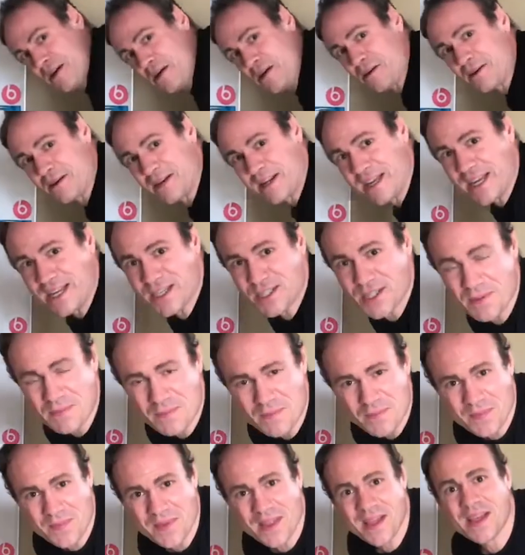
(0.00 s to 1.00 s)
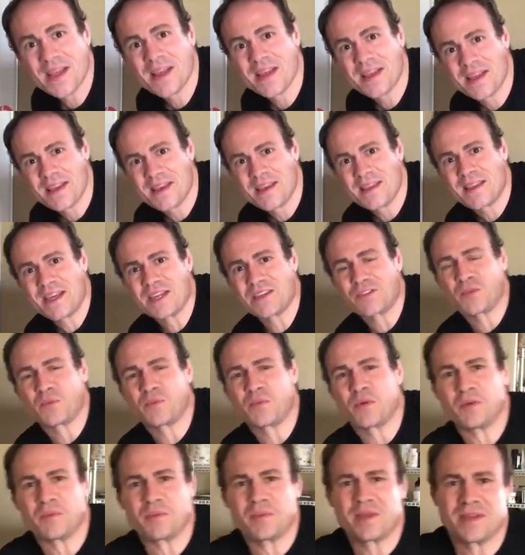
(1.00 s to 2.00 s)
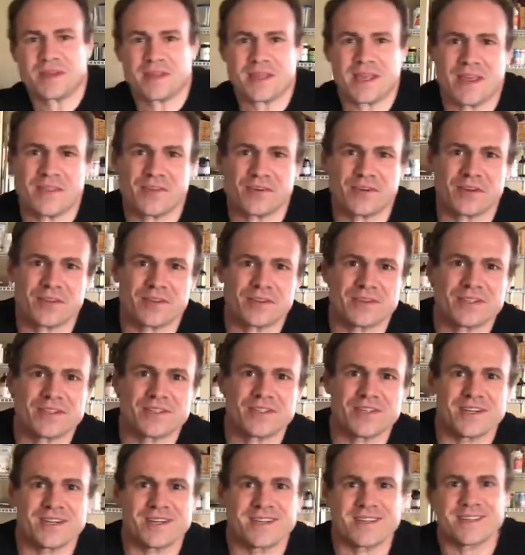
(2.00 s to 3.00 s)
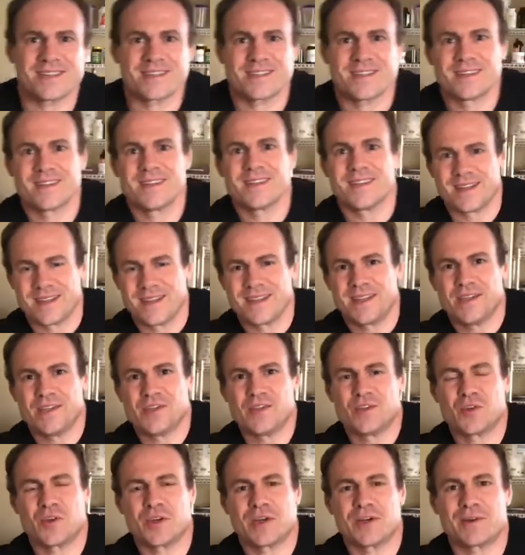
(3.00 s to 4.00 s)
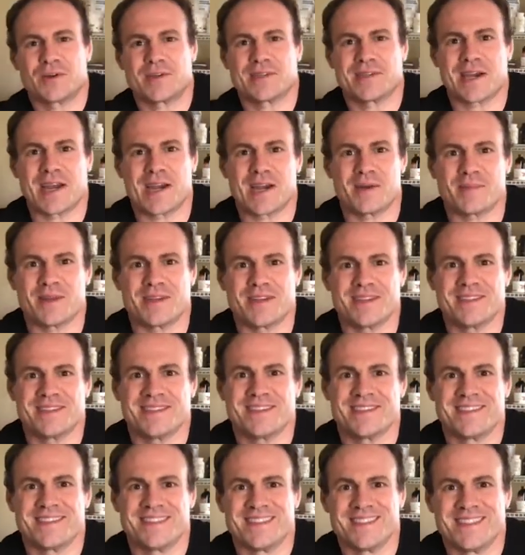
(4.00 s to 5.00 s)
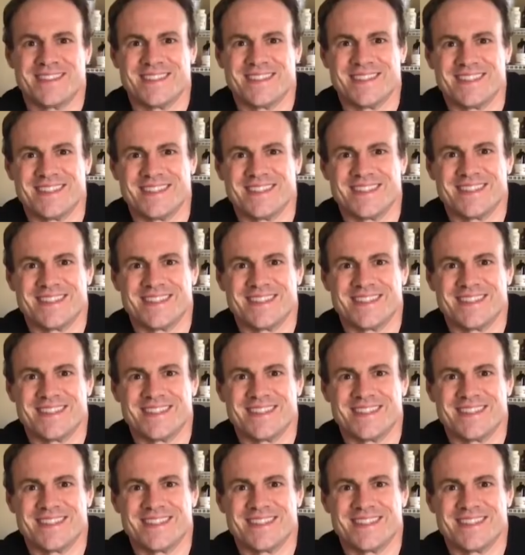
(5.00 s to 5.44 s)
Oh, hey Jeff. Thanks for putting me together all these years. Enjoy your retirement. I can